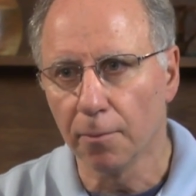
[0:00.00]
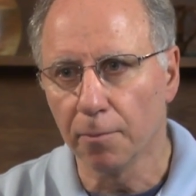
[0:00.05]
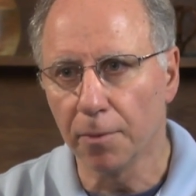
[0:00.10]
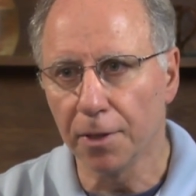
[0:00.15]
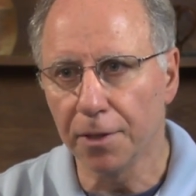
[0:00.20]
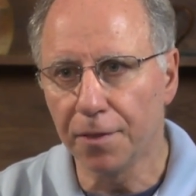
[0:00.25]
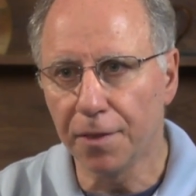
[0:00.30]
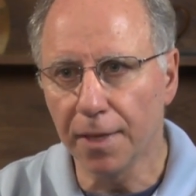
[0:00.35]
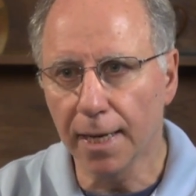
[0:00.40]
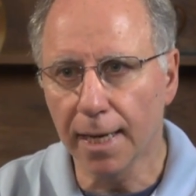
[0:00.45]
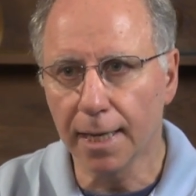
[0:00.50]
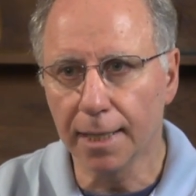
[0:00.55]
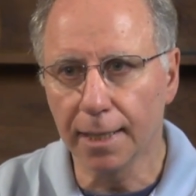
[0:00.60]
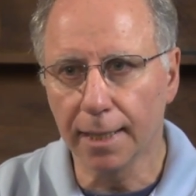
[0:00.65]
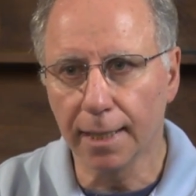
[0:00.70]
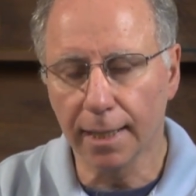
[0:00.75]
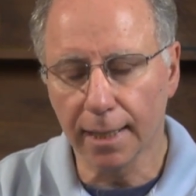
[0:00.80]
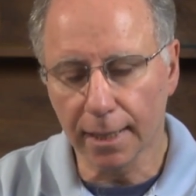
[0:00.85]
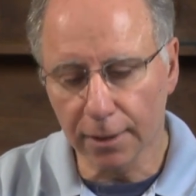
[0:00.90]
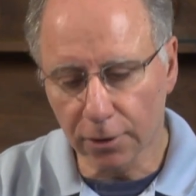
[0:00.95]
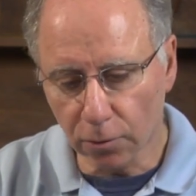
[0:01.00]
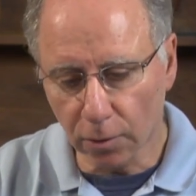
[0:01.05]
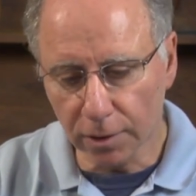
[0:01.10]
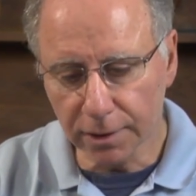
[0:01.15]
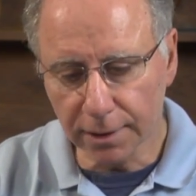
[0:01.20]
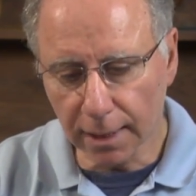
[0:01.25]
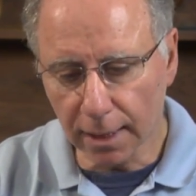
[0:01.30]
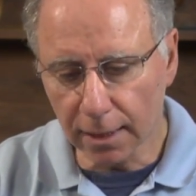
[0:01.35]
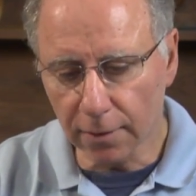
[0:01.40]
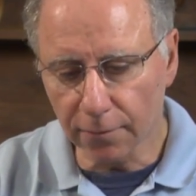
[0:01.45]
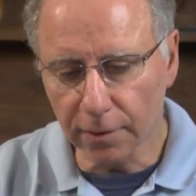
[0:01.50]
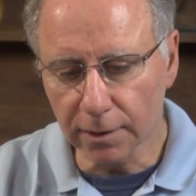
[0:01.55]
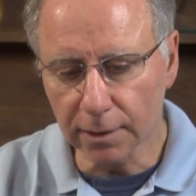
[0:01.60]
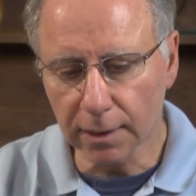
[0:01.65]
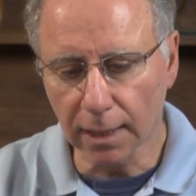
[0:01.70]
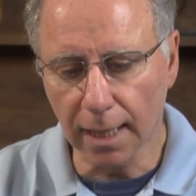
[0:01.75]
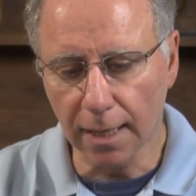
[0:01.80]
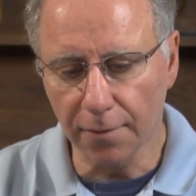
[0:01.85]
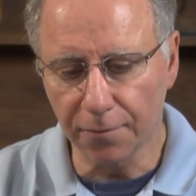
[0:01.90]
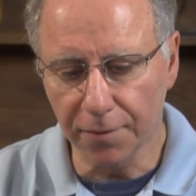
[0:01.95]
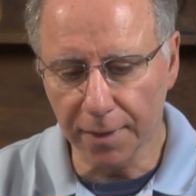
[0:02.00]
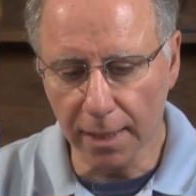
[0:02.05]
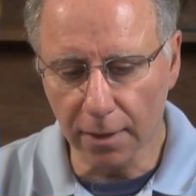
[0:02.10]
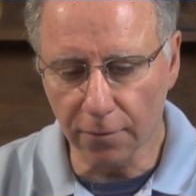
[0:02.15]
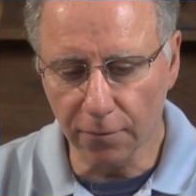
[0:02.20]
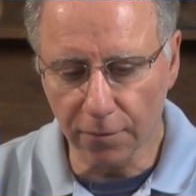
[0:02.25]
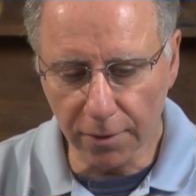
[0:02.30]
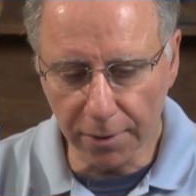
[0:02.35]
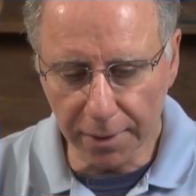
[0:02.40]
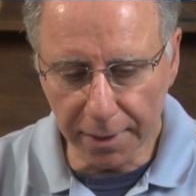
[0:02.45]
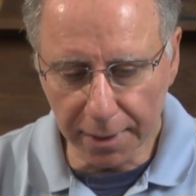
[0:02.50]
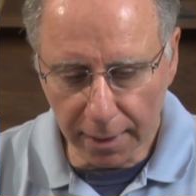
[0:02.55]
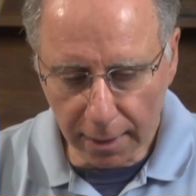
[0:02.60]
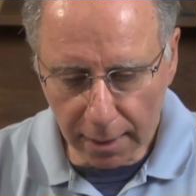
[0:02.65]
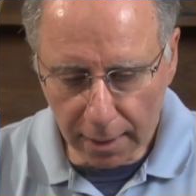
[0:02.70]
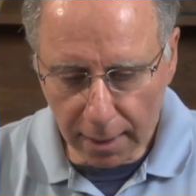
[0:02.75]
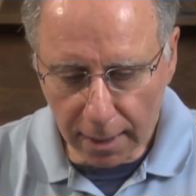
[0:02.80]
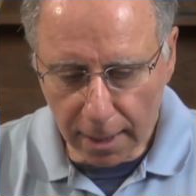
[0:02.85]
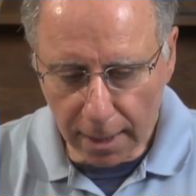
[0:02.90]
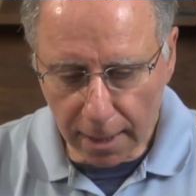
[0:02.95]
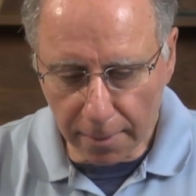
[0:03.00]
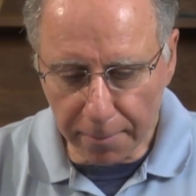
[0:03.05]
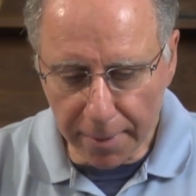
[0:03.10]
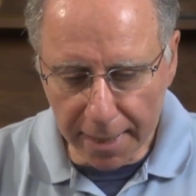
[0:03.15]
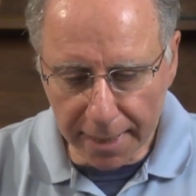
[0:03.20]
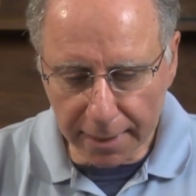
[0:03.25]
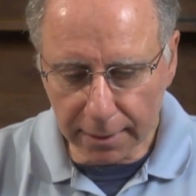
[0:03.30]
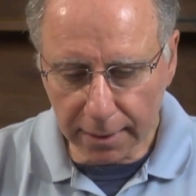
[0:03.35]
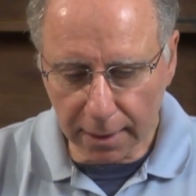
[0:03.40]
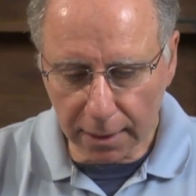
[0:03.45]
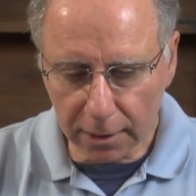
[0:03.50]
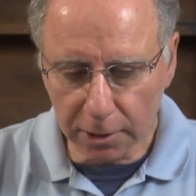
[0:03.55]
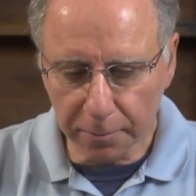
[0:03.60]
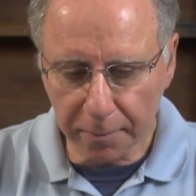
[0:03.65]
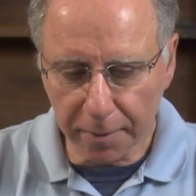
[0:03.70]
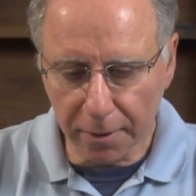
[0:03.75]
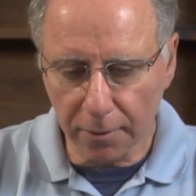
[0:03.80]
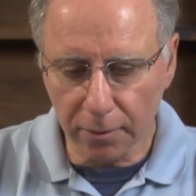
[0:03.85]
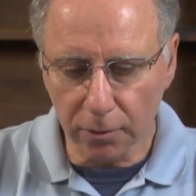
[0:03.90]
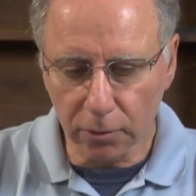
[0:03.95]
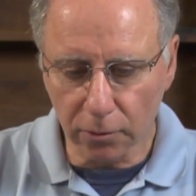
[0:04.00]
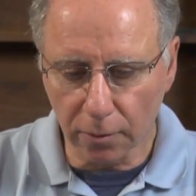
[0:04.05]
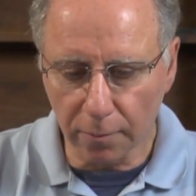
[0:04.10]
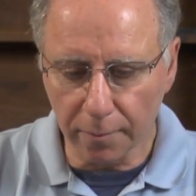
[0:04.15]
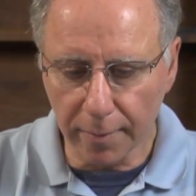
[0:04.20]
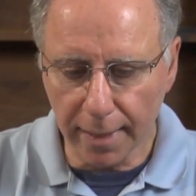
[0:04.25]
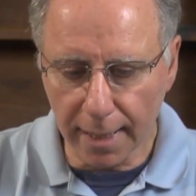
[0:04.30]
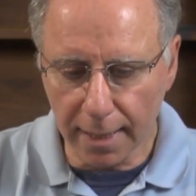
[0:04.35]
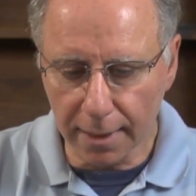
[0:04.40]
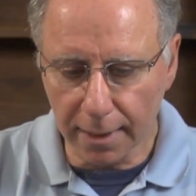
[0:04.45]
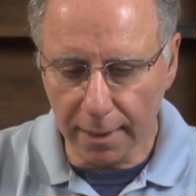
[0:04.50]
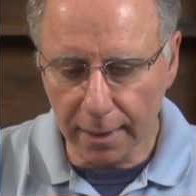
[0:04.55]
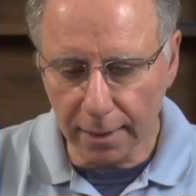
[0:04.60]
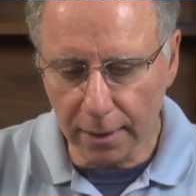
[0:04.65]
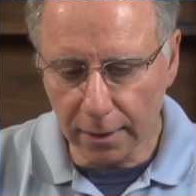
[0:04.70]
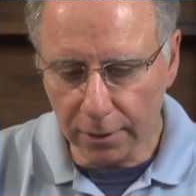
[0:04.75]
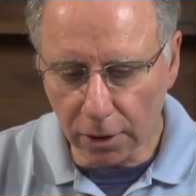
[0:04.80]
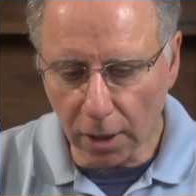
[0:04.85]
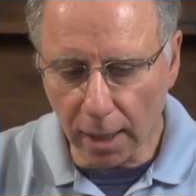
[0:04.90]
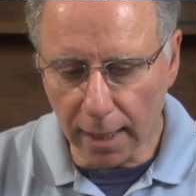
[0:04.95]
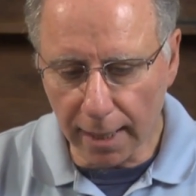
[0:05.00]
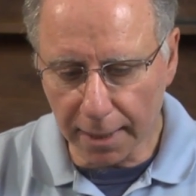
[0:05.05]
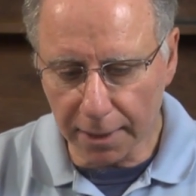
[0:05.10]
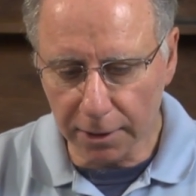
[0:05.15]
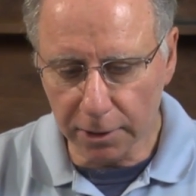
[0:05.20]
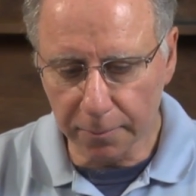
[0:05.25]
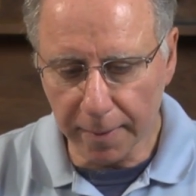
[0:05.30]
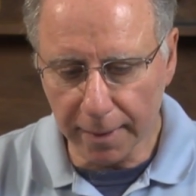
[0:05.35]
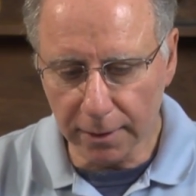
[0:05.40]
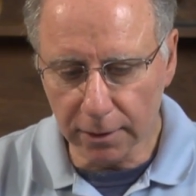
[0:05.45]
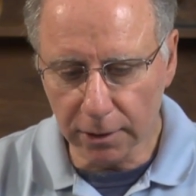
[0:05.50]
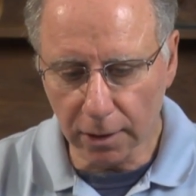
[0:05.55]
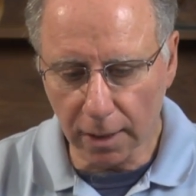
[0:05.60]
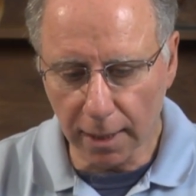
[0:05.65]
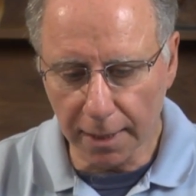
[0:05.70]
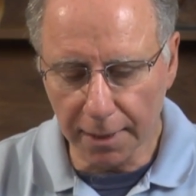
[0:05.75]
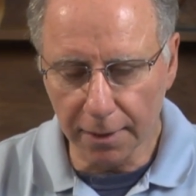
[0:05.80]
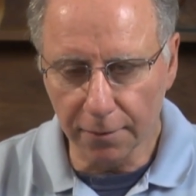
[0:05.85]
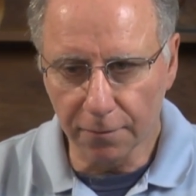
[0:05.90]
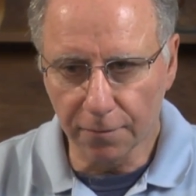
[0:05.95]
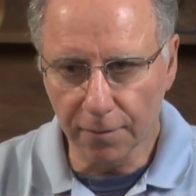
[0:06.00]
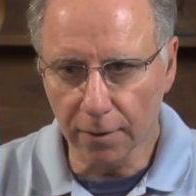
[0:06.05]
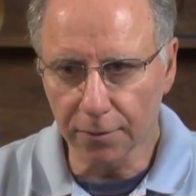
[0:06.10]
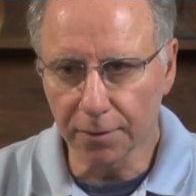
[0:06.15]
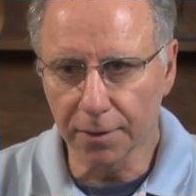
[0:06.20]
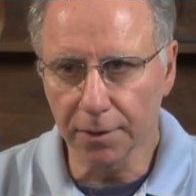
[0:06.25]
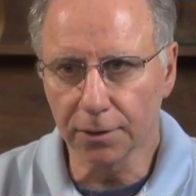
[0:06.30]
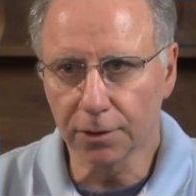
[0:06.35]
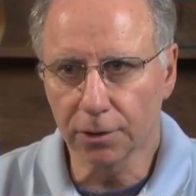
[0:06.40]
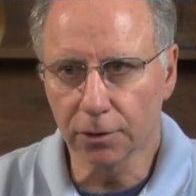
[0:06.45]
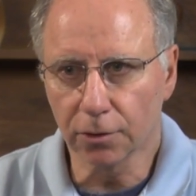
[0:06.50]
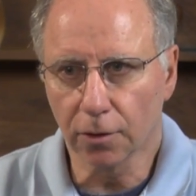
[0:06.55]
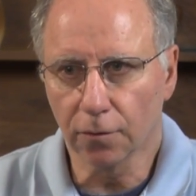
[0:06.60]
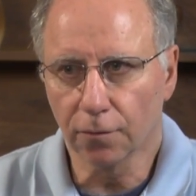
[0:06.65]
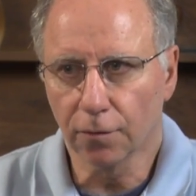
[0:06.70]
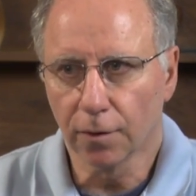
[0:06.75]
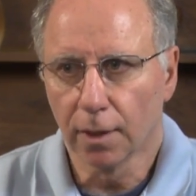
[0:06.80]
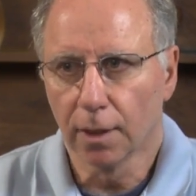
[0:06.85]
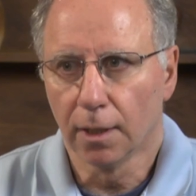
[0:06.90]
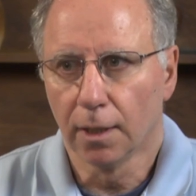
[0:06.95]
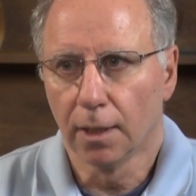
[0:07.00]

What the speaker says: But then, towards the end of his life, he had a very amazing experience with a man dying at his bedside, and he felt this sort of